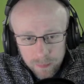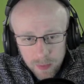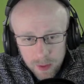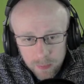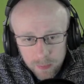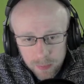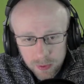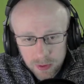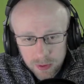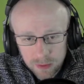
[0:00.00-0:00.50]

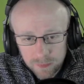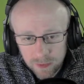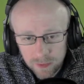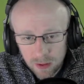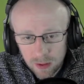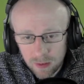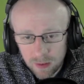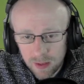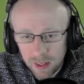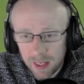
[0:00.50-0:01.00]
push
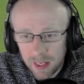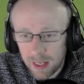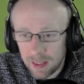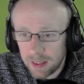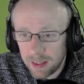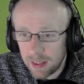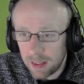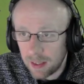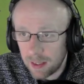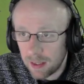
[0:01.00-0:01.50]
far ahead
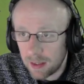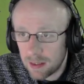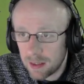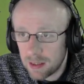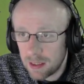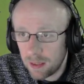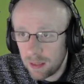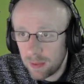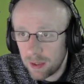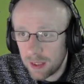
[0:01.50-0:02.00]
here.
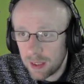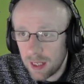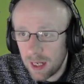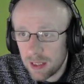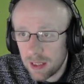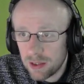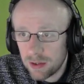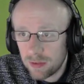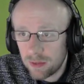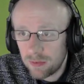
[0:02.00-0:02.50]
See where the guys
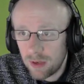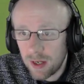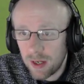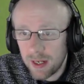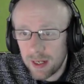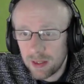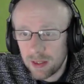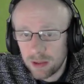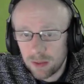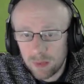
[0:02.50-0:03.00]
on the right
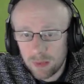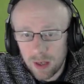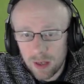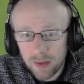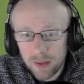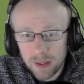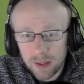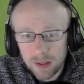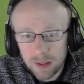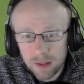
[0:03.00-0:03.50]
end up going.